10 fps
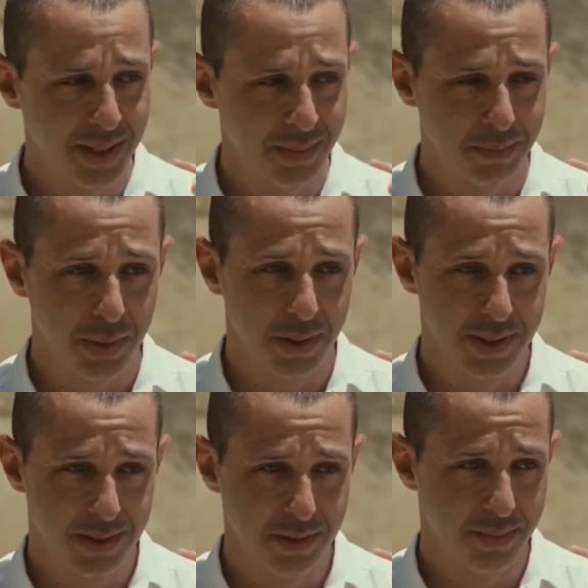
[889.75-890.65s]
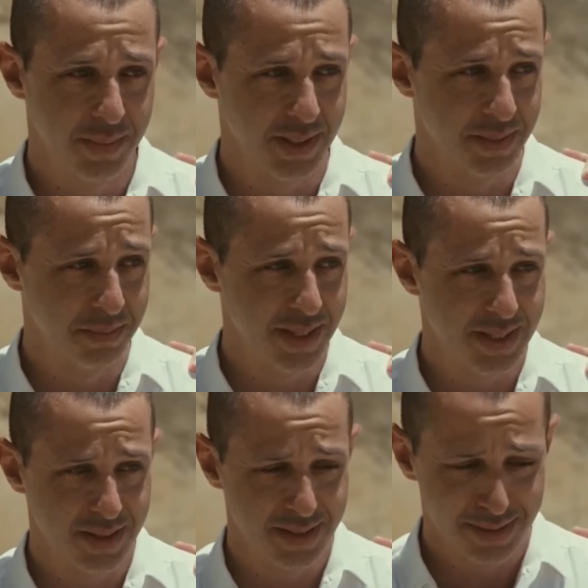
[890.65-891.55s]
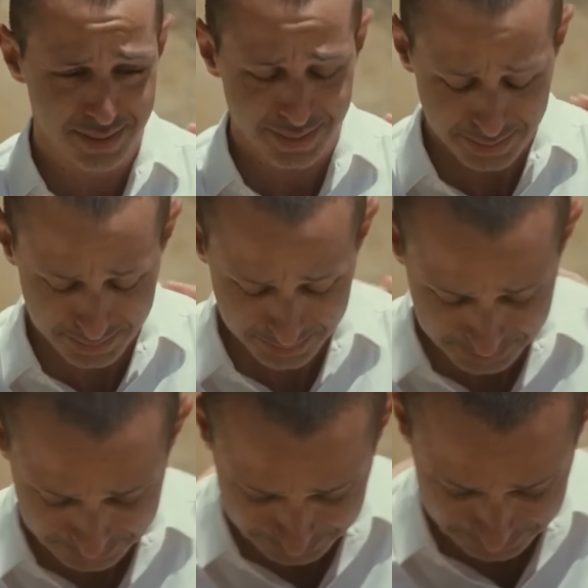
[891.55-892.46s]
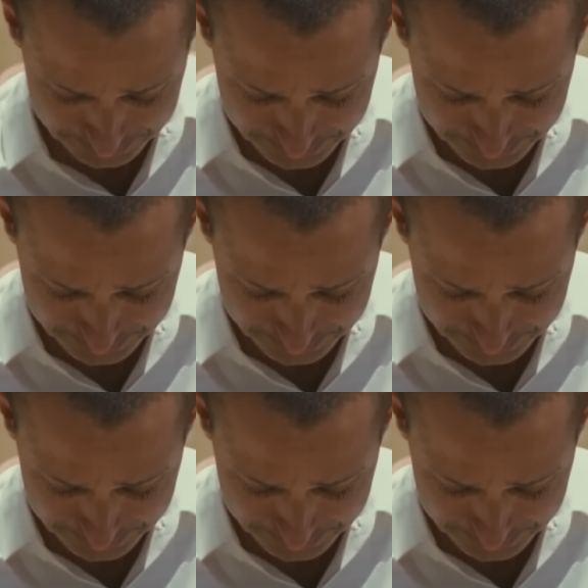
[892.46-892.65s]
to Roman and Shiv about the dead waiter, and they